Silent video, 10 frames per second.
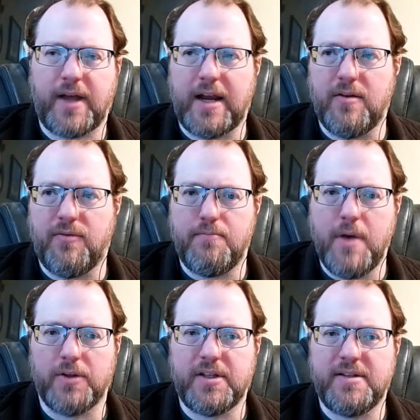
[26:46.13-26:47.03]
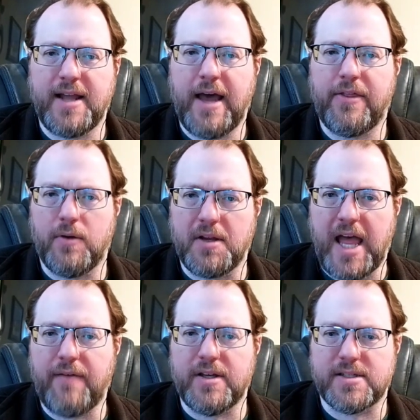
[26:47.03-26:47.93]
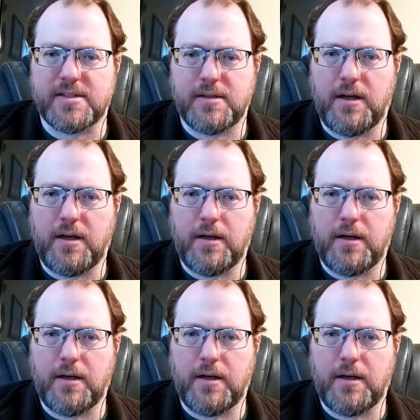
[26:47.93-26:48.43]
kind of melded together and gave us,